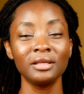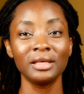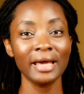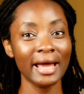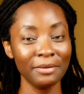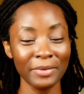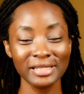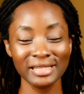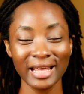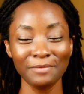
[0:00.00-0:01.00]
The
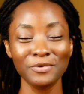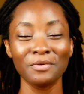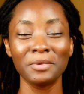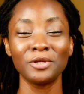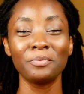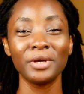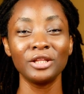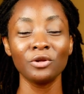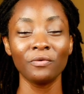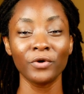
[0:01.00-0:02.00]
elements in the atmosphere may not be
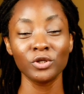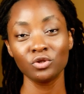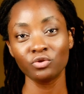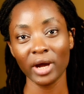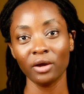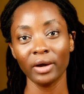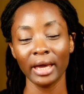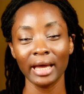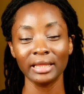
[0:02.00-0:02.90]
enough for you to dry your hair,